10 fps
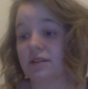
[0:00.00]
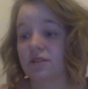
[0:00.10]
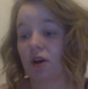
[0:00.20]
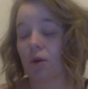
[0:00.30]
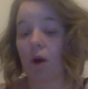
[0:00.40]
so
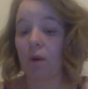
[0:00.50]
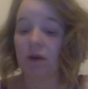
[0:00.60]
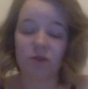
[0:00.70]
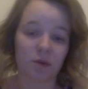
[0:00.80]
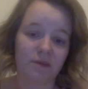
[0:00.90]
I
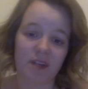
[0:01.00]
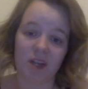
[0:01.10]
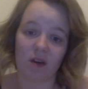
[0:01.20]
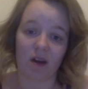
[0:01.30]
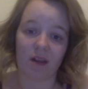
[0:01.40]
won't do a
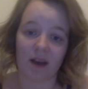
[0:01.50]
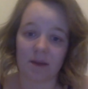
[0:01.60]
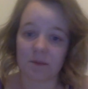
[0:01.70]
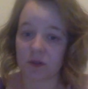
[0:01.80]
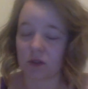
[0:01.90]
video like that
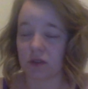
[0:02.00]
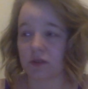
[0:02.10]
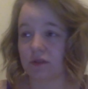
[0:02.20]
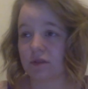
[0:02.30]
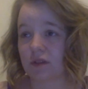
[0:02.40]

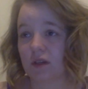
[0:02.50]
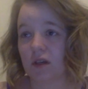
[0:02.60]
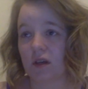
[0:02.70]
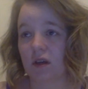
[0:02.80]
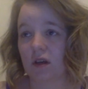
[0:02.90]
because
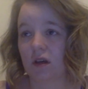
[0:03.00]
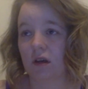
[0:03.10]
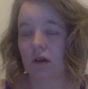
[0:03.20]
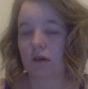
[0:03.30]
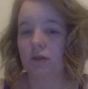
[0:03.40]

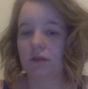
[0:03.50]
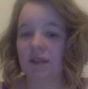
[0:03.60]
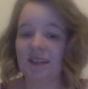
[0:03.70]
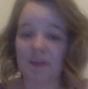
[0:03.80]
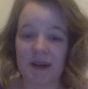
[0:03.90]

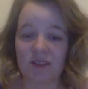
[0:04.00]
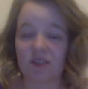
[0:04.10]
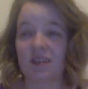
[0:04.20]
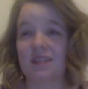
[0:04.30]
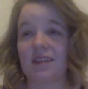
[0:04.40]
it depends
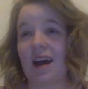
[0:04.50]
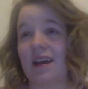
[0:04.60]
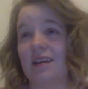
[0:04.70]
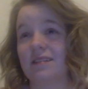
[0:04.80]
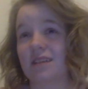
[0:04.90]
on the day,
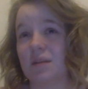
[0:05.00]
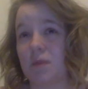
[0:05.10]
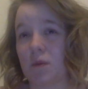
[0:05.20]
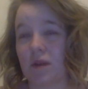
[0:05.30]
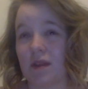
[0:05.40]
and it's going to be
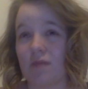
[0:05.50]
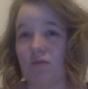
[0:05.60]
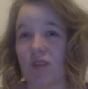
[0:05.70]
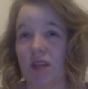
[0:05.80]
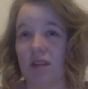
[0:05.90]
one of them
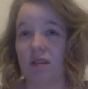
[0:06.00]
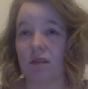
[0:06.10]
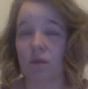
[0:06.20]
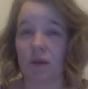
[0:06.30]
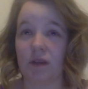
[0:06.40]
really
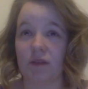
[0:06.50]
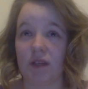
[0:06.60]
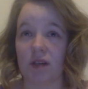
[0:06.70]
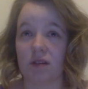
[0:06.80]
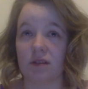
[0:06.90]
like weird
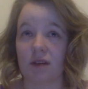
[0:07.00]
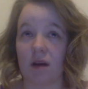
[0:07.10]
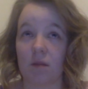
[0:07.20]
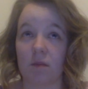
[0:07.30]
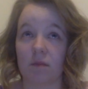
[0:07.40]
videos that
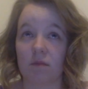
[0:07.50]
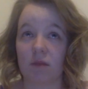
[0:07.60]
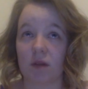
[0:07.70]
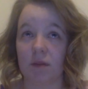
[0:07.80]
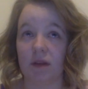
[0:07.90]
I'm
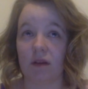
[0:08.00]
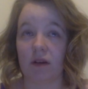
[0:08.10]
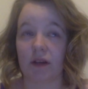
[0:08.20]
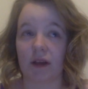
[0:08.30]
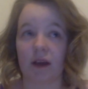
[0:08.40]
going to be
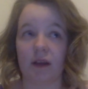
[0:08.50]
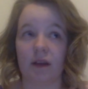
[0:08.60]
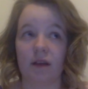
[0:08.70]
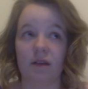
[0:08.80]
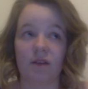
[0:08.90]
like, and
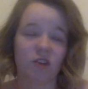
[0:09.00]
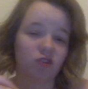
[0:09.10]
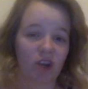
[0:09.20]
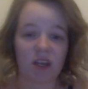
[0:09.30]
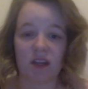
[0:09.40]
if I
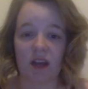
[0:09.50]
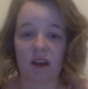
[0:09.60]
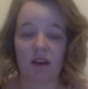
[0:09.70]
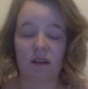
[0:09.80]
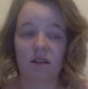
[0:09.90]
straighten it,